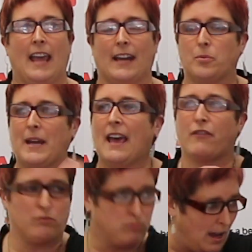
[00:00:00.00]
And we
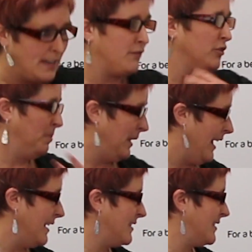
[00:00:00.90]
have a rightful
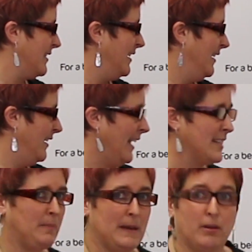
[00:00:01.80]
place
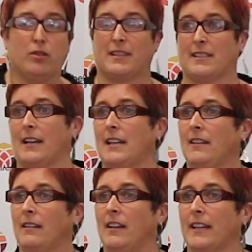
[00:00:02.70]
as people who
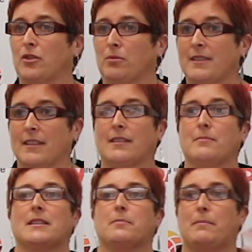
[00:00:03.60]
study electoral
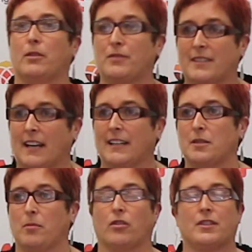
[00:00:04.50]
systems, as people who study
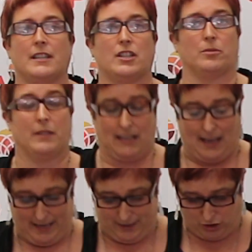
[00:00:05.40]
democracy, to
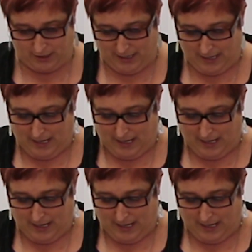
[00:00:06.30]
engage.